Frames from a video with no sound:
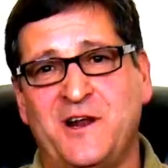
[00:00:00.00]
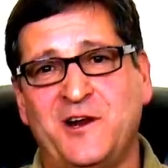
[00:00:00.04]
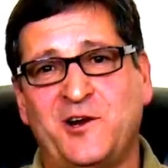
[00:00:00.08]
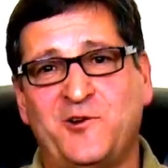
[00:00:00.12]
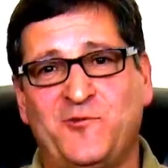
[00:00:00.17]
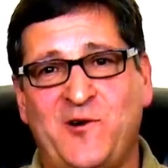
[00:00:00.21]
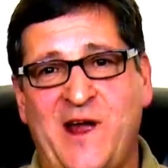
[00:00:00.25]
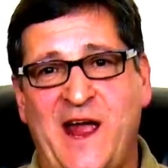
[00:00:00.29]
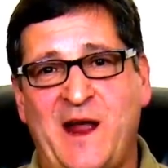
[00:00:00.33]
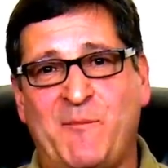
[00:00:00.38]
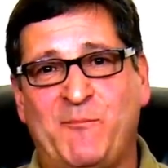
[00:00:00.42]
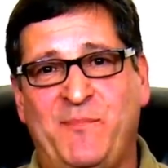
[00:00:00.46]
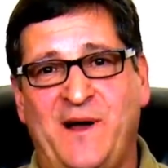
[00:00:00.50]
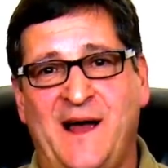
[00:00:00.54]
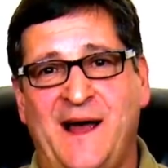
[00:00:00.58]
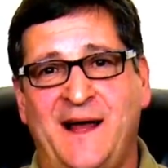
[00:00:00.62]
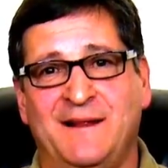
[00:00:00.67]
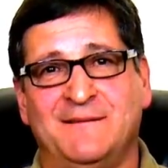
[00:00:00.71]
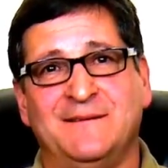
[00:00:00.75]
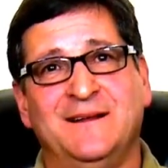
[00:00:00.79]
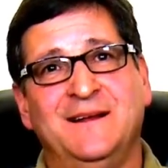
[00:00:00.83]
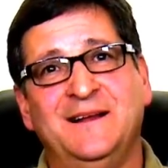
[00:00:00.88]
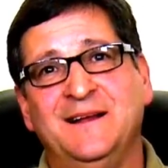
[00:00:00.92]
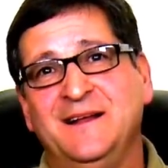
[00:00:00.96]

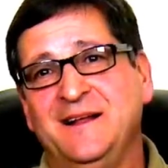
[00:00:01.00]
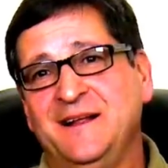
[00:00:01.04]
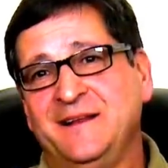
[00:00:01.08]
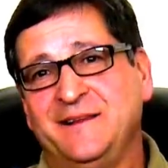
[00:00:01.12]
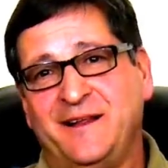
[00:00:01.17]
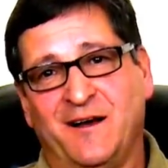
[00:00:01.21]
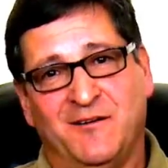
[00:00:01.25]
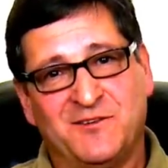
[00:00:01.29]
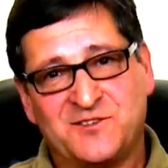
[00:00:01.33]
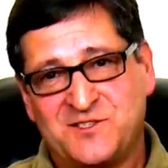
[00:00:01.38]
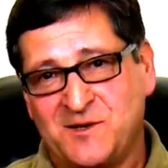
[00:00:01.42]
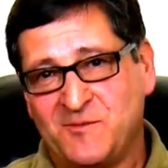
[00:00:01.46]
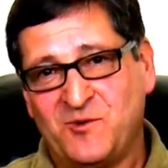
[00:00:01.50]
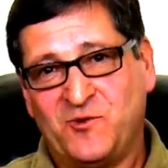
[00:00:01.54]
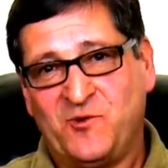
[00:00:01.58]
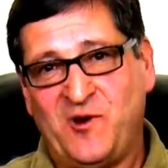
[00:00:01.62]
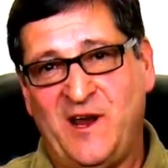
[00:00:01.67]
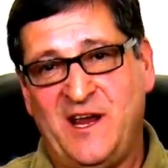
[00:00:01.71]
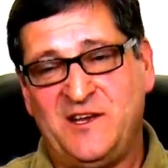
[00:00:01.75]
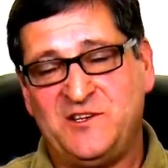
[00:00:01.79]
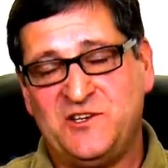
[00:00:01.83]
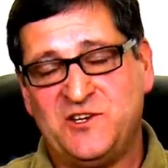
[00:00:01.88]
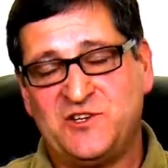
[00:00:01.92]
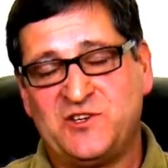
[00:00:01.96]
crackpot telling some
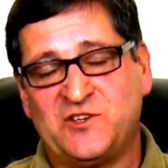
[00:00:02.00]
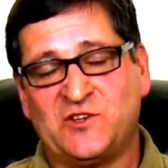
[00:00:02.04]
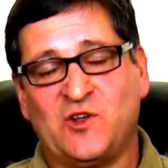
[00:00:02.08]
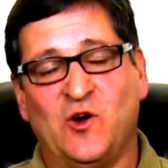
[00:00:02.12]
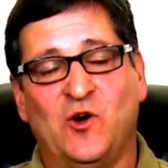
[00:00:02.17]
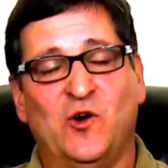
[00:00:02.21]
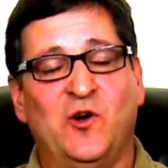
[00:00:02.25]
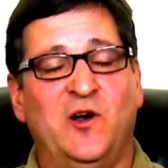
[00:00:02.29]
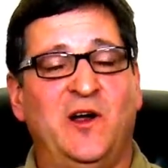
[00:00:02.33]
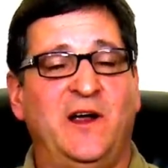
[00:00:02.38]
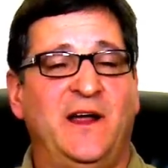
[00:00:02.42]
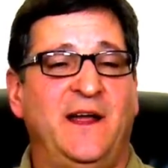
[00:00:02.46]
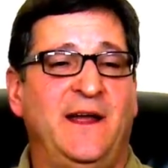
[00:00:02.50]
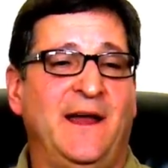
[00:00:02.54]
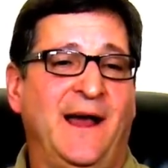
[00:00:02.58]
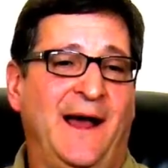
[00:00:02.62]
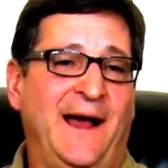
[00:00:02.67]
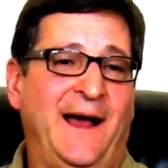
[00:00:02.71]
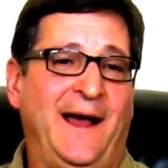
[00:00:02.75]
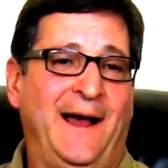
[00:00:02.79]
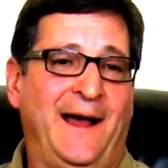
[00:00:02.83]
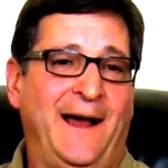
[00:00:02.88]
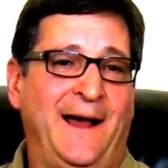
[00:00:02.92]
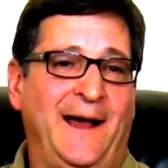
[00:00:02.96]
crazy story,
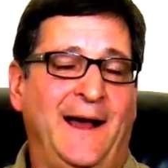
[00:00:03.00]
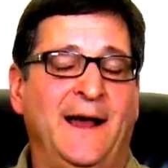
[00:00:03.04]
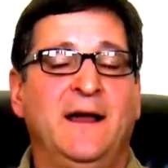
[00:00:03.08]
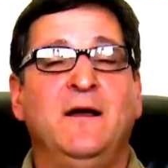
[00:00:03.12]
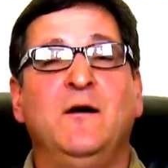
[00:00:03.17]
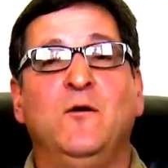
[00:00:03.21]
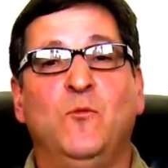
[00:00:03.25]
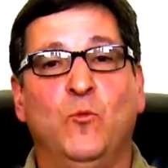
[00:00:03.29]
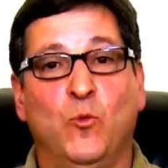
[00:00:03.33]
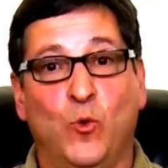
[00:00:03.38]
ha ha ha,